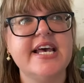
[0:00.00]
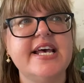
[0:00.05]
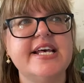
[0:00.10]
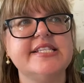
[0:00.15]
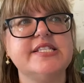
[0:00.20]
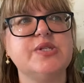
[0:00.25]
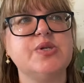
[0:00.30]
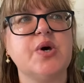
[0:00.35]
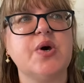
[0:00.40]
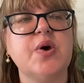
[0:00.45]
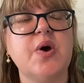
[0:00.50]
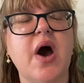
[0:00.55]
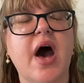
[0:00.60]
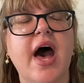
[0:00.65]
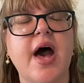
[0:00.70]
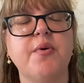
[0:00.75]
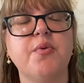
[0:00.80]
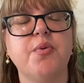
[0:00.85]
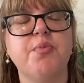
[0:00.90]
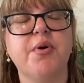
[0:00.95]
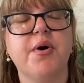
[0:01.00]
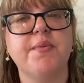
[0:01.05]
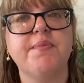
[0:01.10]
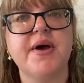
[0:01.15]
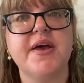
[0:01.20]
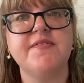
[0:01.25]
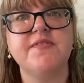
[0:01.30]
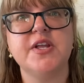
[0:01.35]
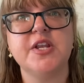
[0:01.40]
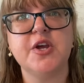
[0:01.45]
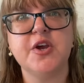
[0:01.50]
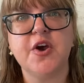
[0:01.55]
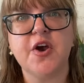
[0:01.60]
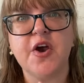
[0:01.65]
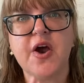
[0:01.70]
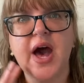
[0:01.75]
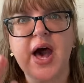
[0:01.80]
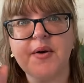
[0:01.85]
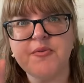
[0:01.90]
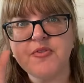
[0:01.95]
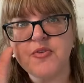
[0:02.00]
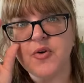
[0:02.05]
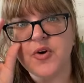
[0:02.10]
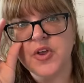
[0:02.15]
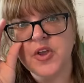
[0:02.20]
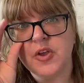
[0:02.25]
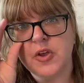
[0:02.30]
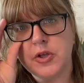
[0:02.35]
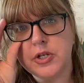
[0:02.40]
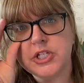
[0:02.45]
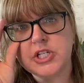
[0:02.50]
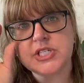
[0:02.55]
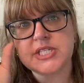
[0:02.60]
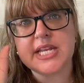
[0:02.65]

So I will pop a video up for you just